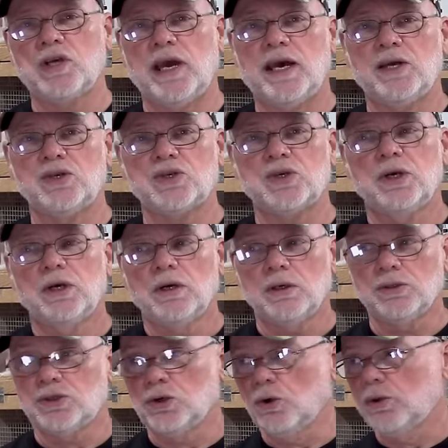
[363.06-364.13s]
hatch
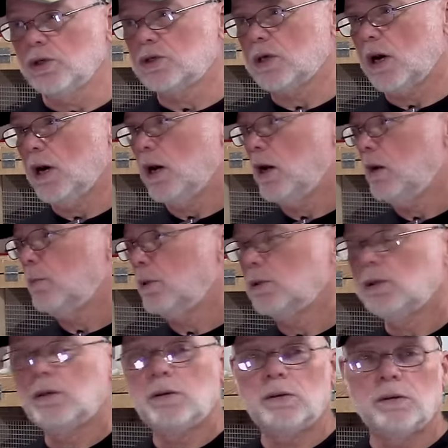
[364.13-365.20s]
until the time
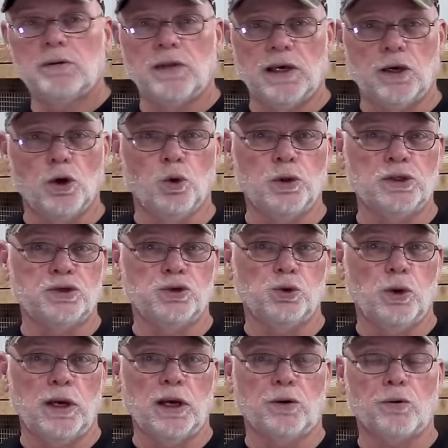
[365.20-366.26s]
they go
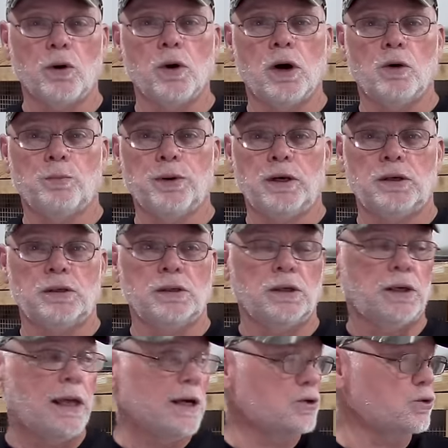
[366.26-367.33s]
into a grow out pen
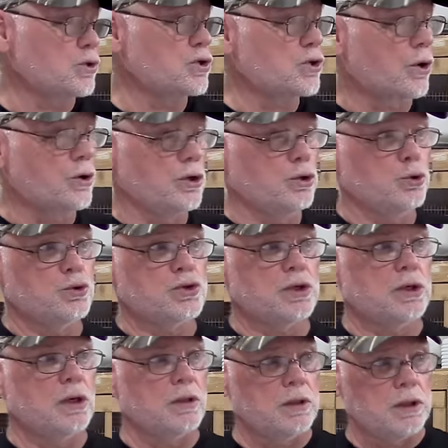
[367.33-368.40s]
and actually start
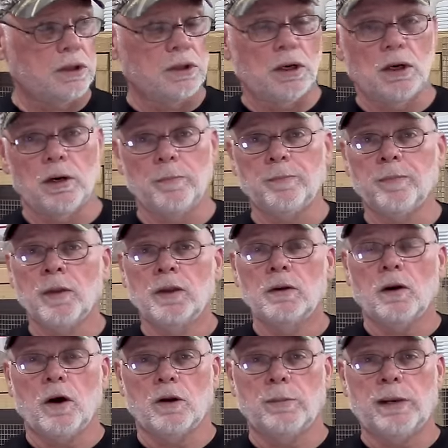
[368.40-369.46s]
using the uh,
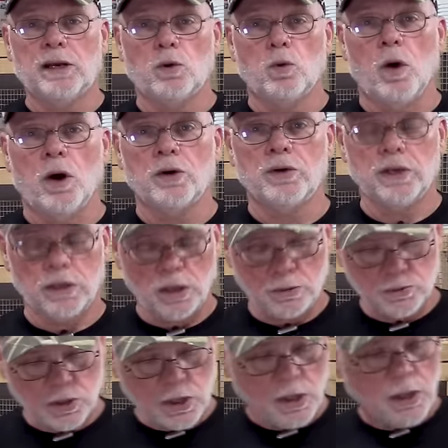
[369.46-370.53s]
automatic watering
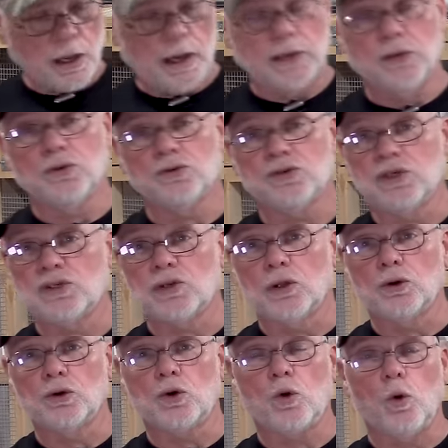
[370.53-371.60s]
cups, I use these
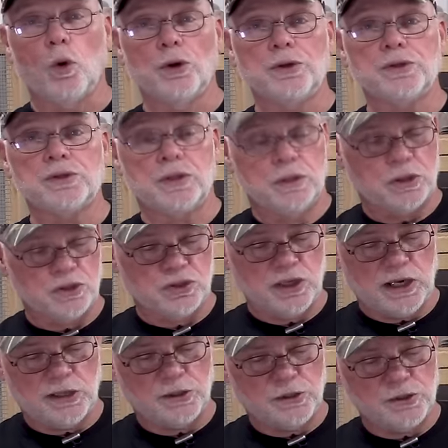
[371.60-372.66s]
little quart
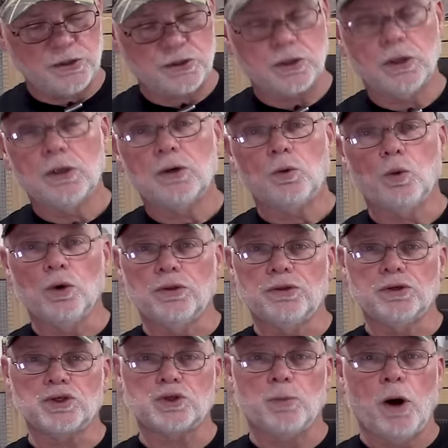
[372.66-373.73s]
containers with
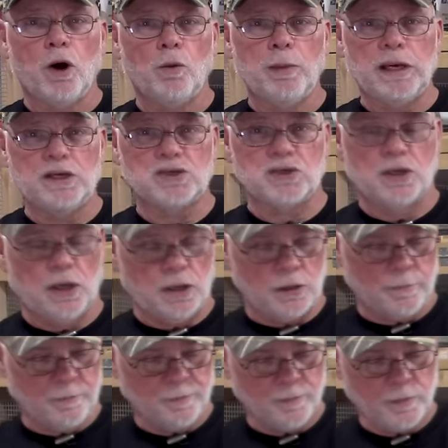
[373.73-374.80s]
the small basin on
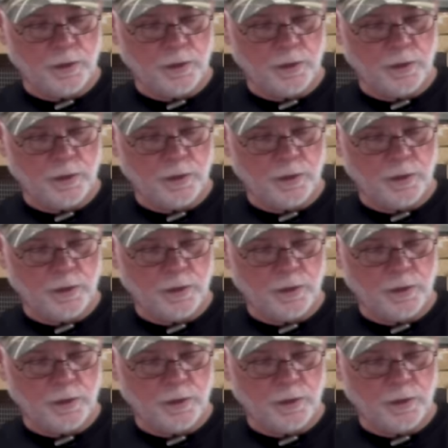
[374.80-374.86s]
them.